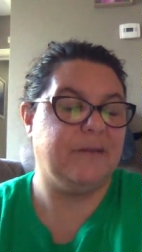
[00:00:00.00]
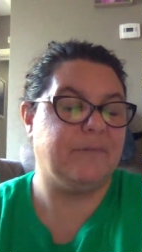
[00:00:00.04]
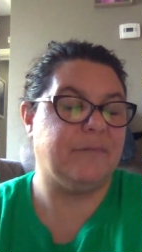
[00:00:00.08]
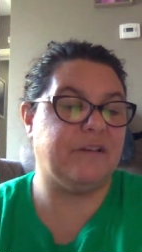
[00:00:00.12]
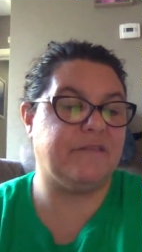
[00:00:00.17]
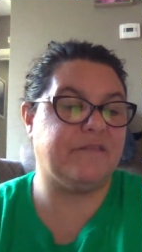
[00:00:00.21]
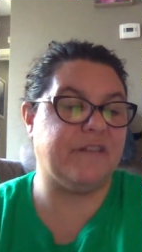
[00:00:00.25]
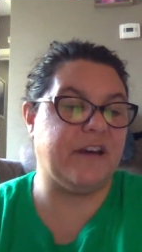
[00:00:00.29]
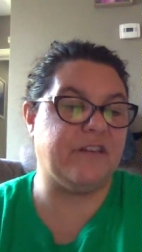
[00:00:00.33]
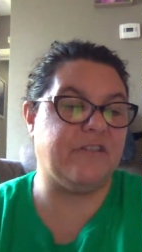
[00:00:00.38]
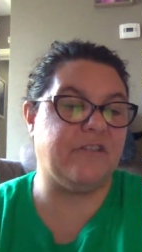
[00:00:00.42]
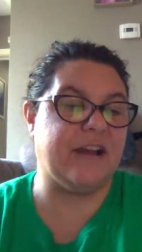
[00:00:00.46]
My
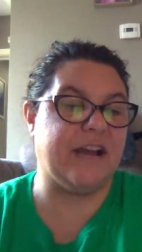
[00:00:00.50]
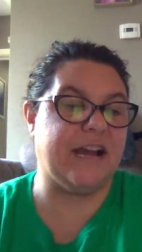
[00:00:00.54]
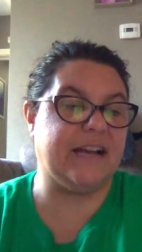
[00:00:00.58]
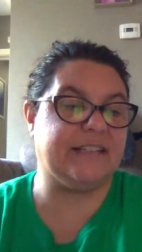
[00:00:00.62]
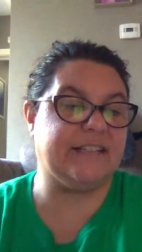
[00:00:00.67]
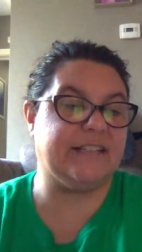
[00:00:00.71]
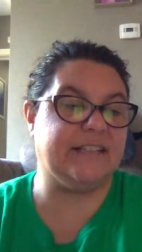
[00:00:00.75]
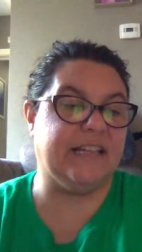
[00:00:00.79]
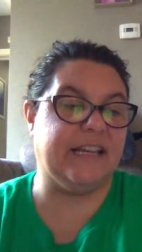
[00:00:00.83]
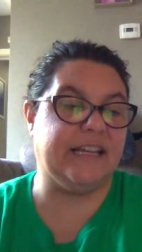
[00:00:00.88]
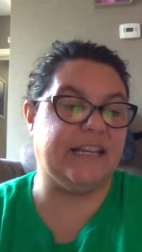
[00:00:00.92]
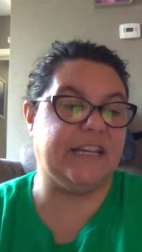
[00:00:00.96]
father
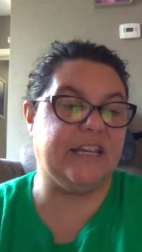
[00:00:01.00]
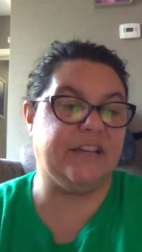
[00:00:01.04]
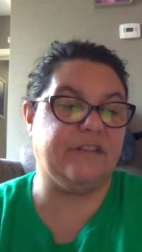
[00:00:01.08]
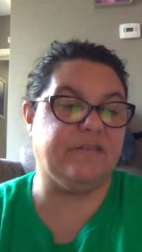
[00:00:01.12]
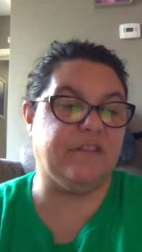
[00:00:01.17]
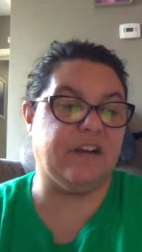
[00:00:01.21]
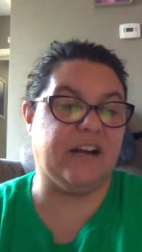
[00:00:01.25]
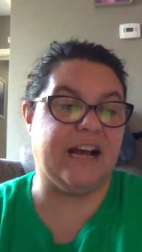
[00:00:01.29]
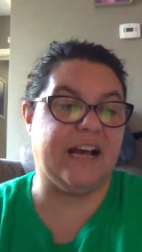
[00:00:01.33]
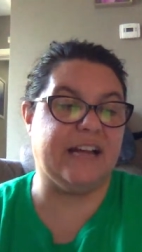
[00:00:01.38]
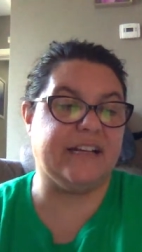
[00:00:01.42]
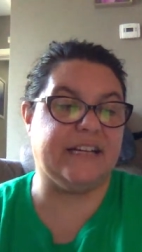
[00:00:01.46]
acted like he'd
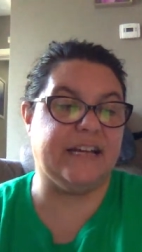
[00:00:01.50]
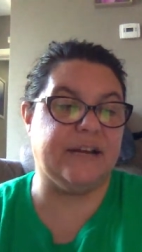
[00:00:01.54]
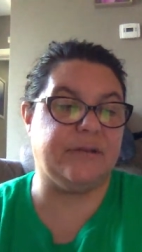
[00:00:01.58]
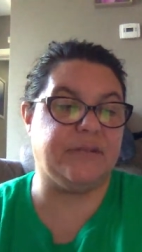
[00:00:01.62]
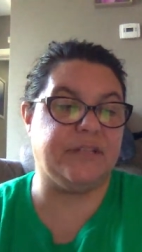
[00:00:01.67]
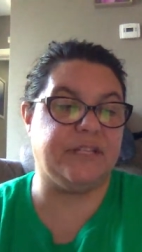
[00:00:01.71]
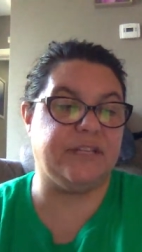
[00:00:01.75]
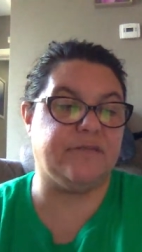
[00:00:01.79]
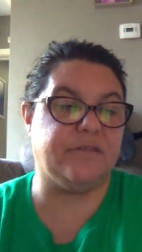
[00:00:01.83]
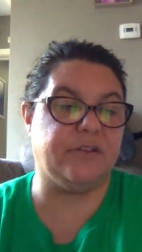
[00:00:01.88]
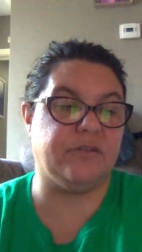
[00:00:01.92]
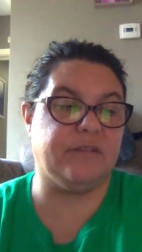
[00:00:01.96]
forgotten I
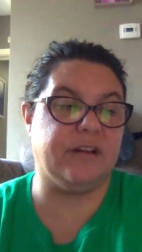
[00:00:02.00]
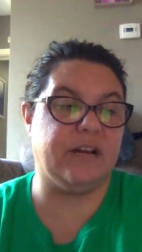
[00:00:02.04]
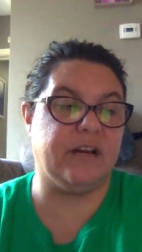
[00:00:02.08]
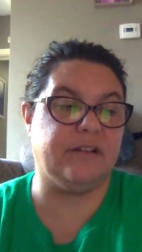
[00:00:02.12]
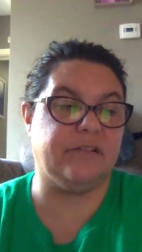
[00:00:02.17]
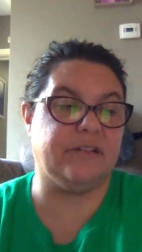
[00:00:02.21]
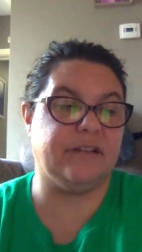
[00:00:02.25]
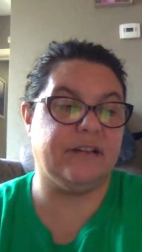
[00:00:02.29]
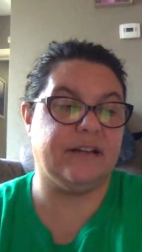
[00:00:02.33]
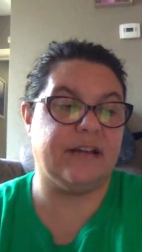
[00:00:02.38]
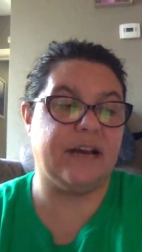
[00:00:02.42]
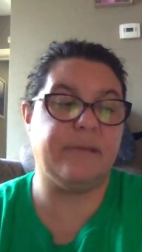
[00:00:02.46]
was even
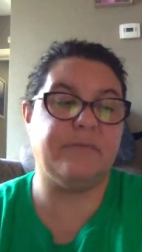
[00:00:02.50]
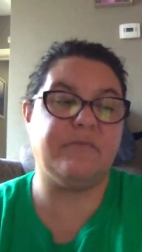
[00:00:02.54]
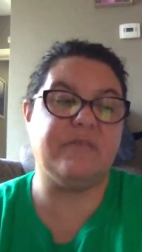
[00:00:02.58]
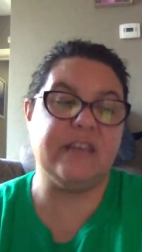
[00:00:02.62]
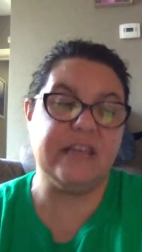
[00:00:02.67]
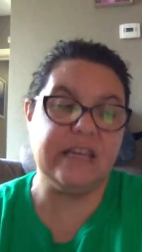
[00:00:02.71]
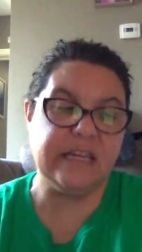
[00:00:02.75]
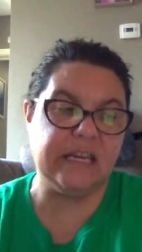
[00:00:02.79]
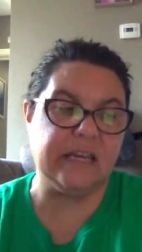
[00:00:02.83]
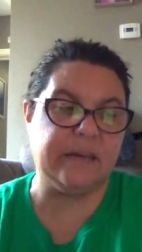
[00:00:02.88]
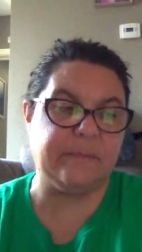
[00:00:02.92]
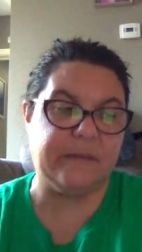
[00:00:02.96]
around. I'm
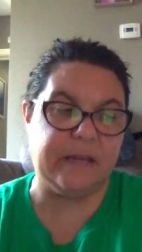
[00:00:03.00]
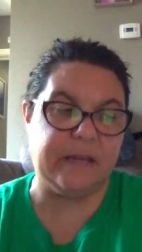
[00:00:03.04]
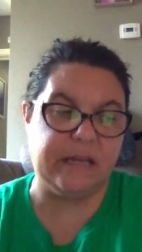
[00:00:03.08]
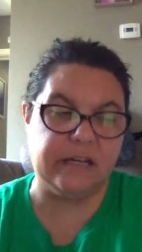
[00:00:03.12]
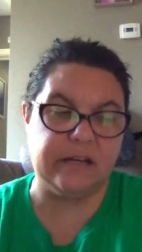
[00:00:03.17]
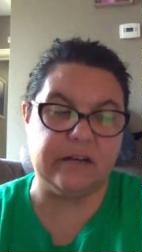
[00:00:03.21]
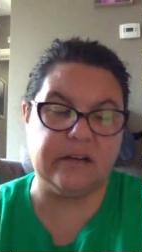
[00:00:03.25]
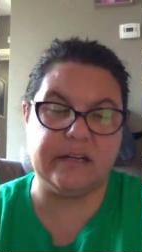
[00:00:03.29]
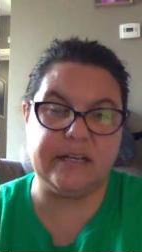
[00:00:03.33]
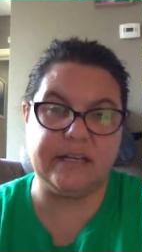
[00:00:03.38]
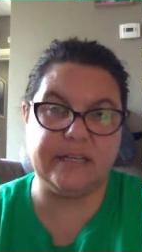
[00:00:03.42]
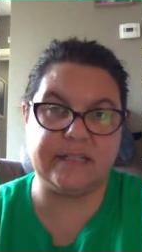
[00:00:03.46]
thinking,
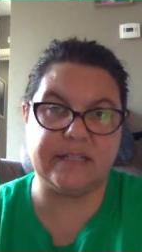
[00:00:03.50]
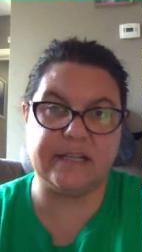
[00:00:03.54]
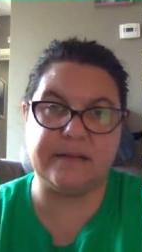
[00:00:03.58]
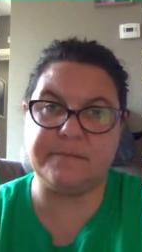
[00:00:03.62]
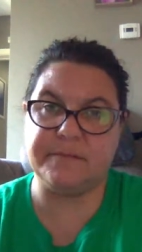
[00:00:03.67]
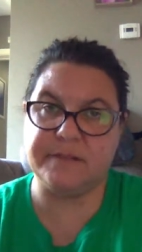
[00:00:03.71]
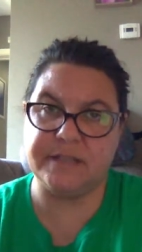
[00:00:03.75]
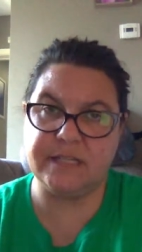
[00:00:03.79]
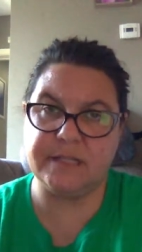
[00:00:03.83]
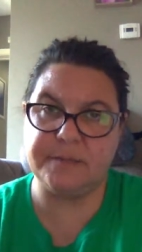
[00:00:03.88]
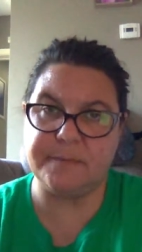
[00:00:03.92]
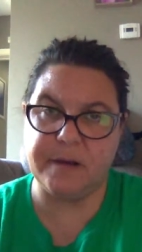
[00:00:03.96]
Peter, he said.
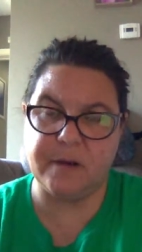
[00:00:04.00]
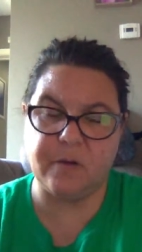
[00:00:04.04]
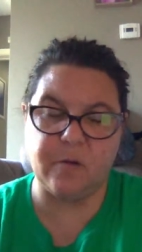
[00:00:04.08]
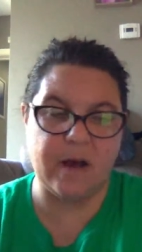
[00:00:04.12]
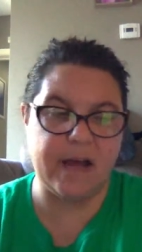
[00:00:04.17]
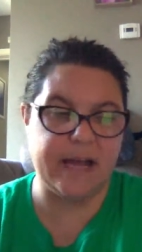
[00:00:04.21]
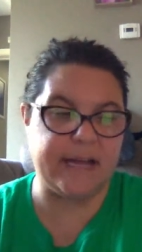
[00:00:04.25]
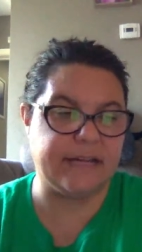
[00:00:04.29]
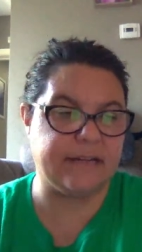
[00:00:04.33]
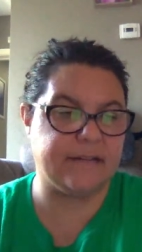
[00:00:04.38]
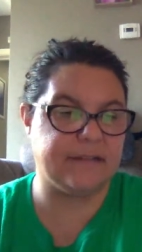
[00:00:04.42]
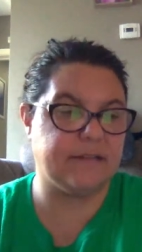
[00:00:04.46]
Please be
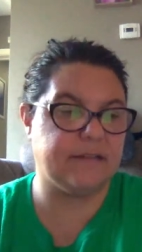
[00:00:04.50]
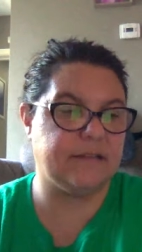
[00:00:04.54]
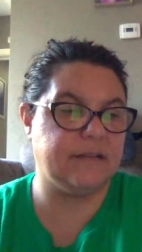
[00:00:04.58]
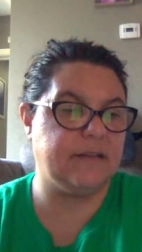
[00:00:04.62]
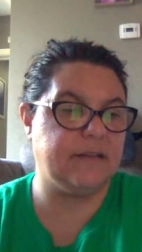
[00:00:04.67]
quiet.